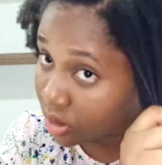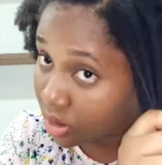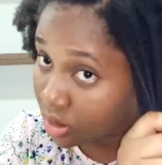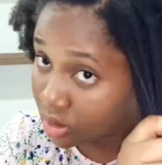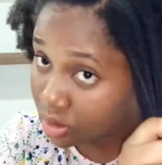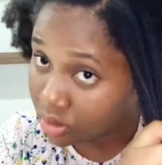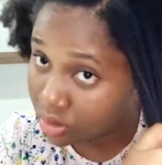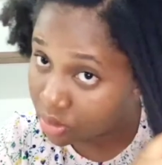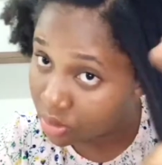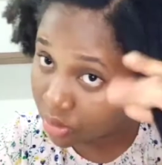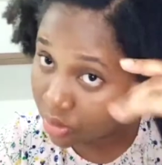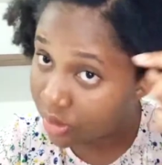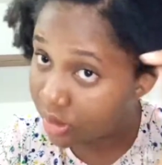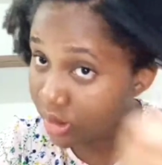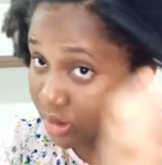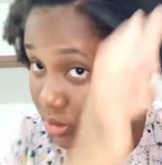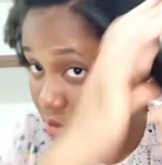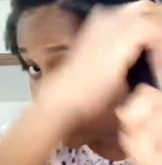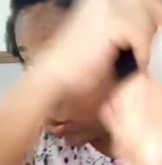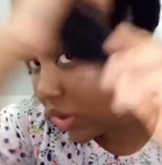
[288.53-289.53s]
So it
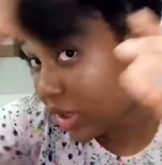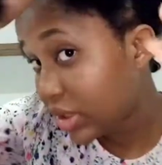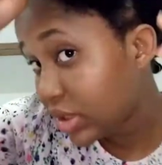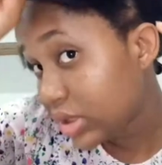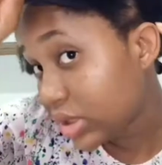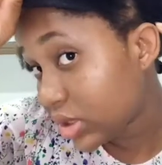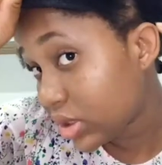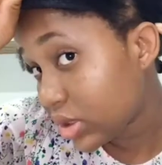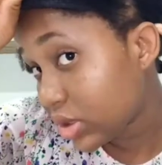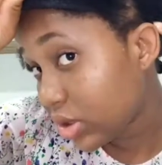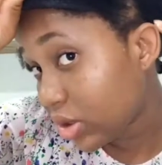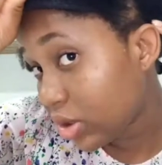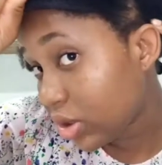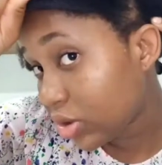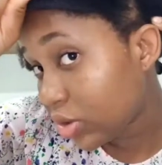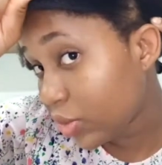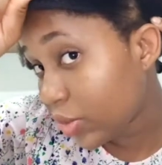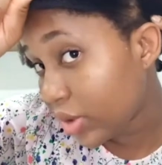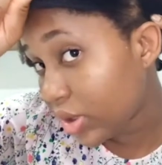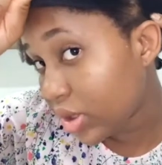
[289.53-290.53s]
went all the
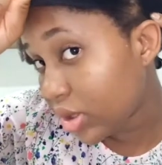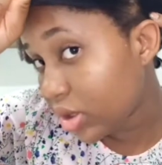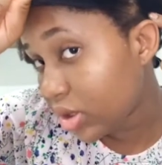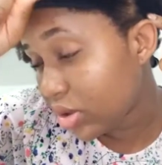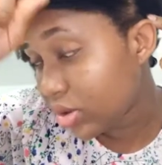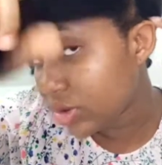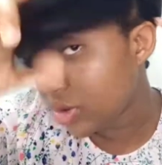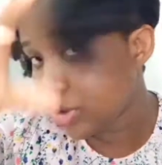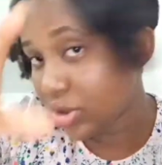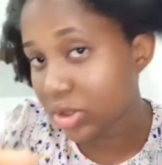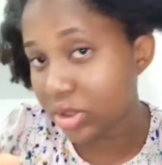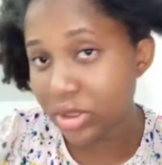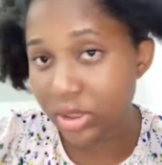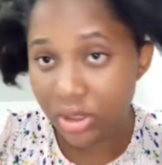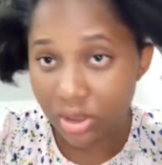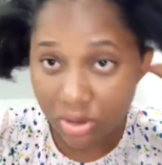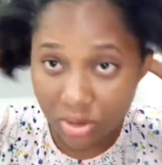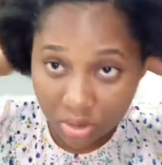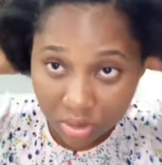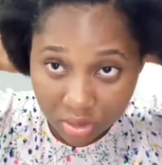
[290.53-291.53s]
way. Oh shit, I need
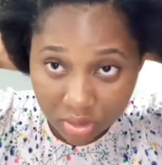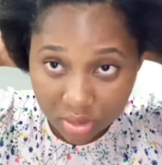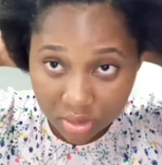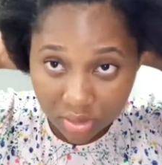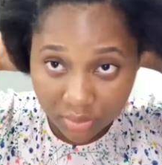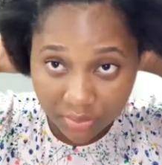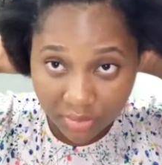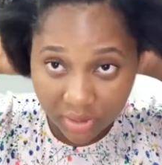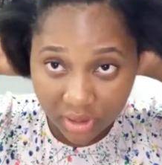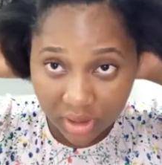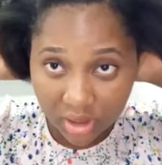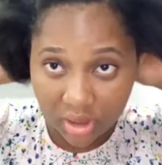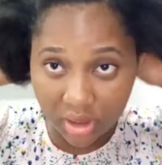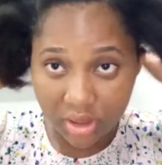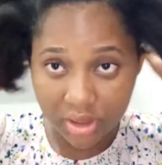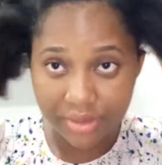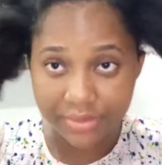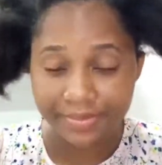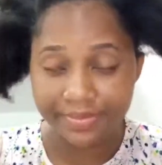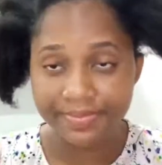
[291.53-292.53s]
to loosen the
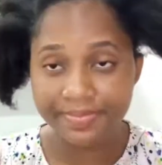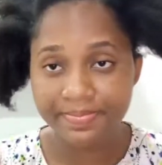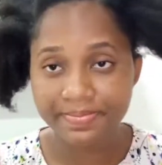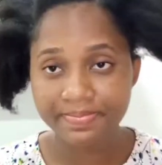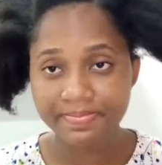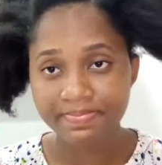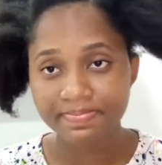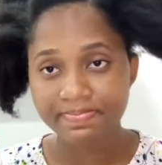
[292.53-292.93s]
back.